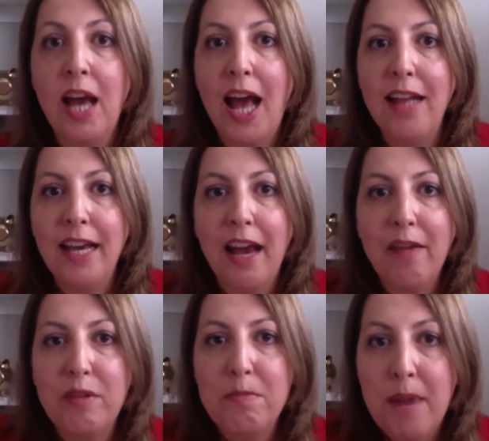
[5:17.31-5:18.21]
and they have
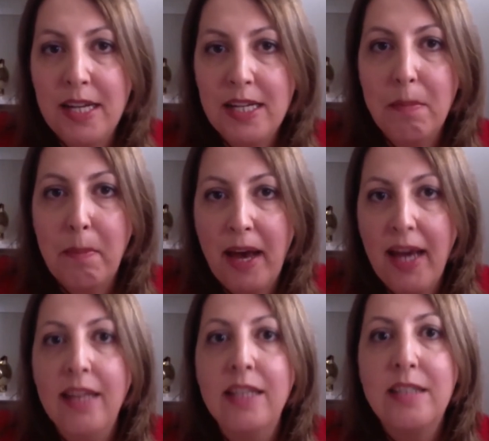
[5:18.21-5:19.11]
the money to
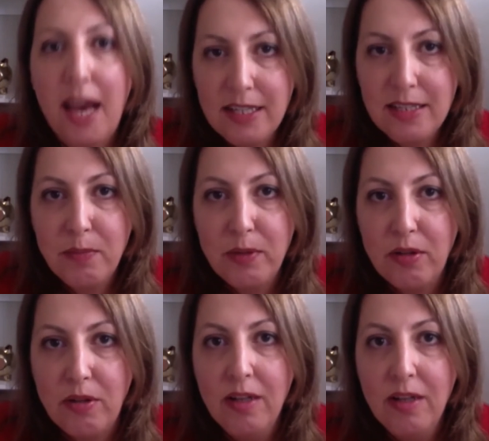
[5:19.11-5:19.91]
pay the tax bill